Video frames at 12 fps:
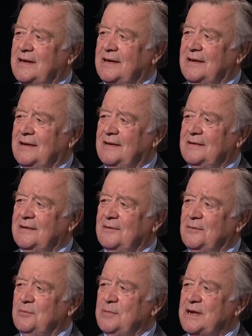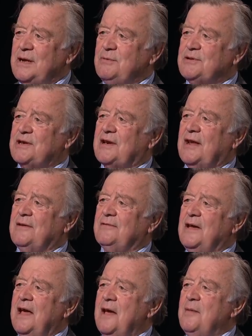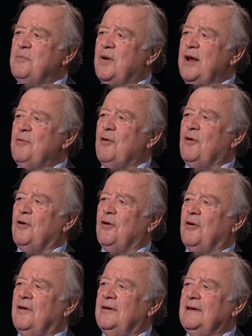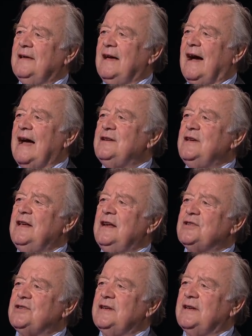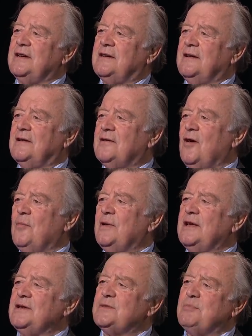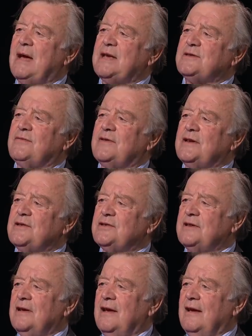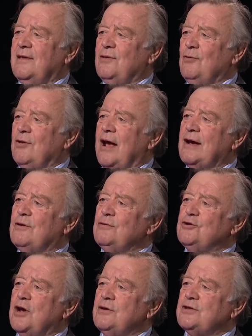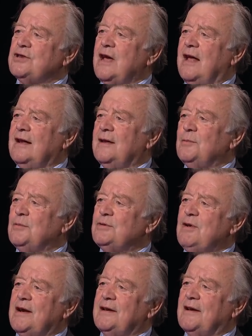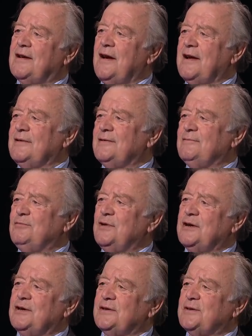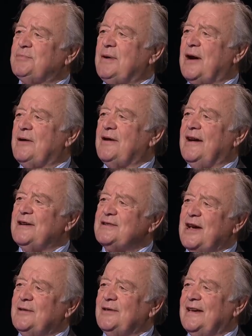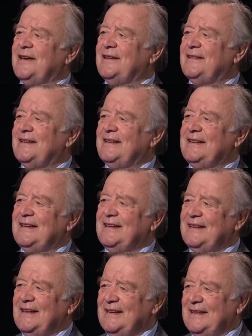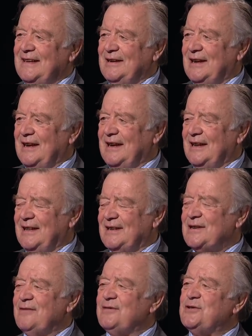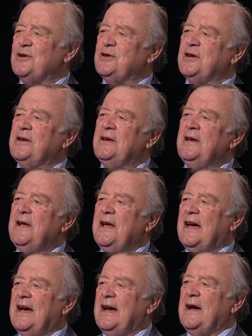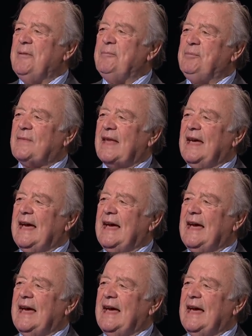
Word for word: uh, uh, who, but he was the kind of pre-war, idealistic, communist, pacifist. Thought Uncle Joe Stalin was running a kind of workers' paradise out there in in, in, in the Soviet Union. Um,